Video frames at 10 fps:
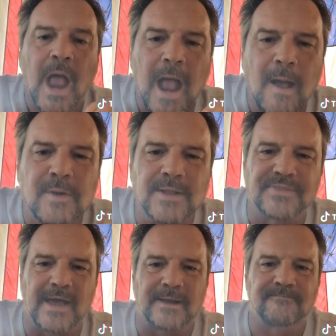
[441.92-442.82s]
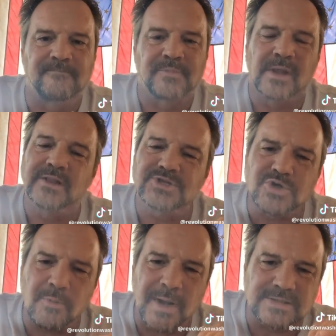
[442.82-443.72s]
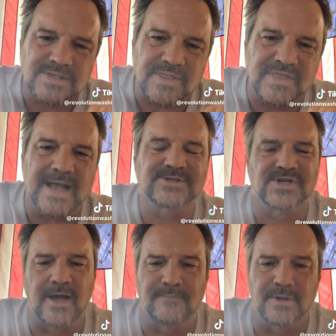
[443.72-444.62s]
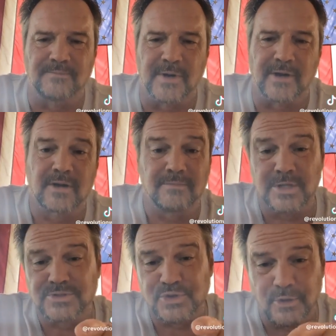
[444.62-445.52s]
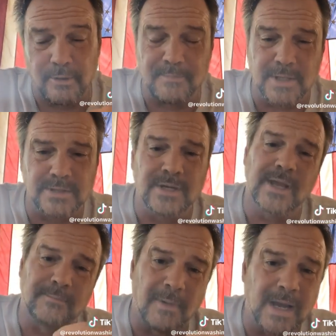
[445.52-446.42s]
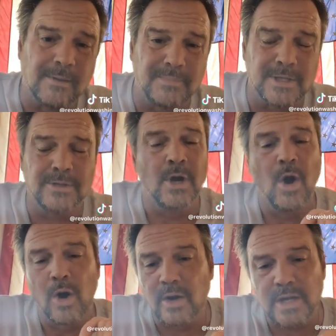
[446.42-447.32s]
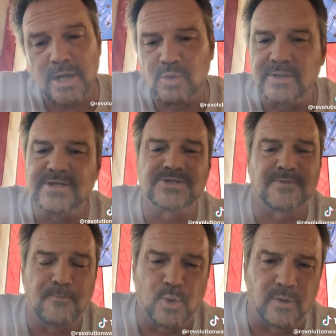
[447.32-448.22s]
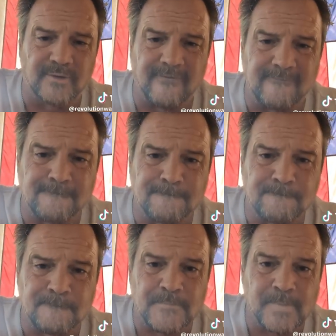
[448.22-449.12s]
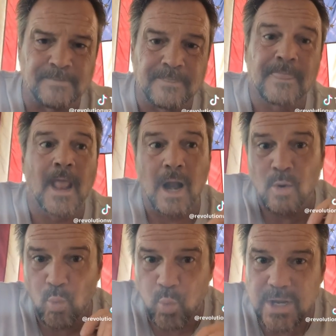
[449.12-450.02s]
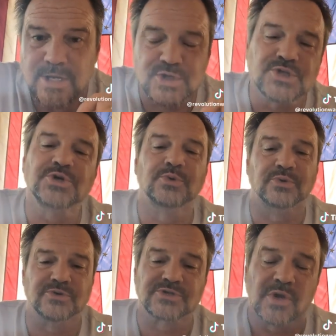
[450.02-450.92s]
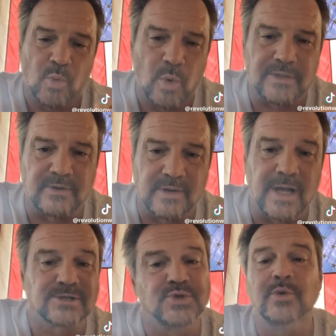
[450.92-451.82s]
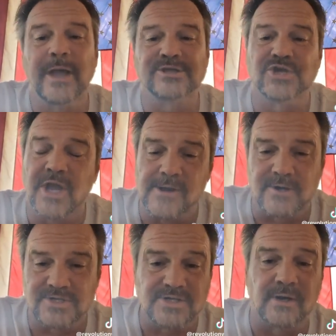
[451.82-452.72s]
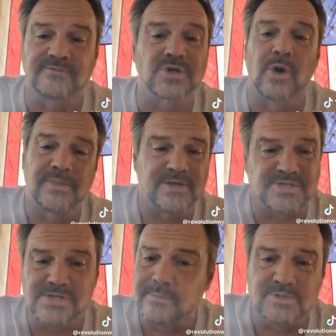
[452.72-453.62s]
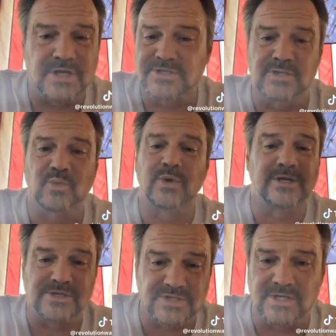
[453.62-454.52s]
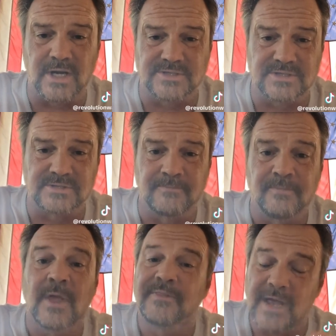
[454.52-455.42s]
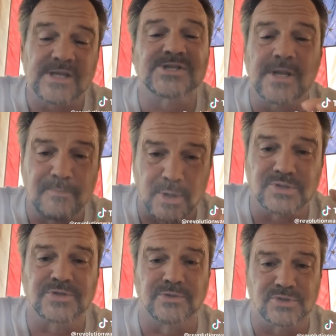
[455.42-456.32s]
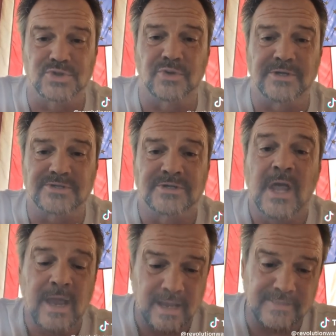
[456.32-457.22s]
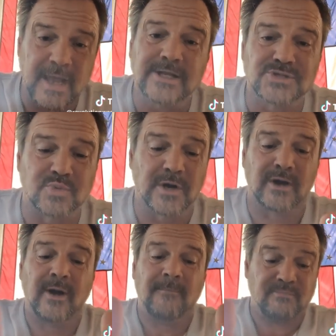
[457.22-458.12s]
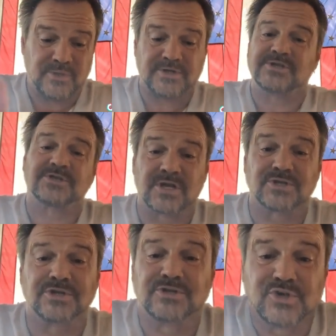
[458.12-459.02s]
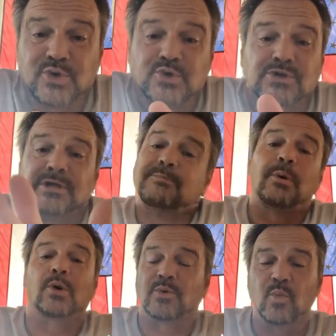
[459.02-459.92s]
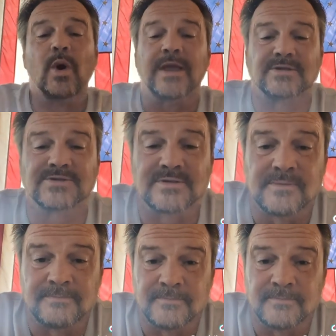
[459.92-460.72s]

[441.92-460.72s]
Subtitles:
How about that? Let's go back to that time in America, because your opinion and my opinion are equally as important. We choose whether or not to educate ourselves on the subjects that we discuss. That is a personal choice, and that is where the discussions usually part ways.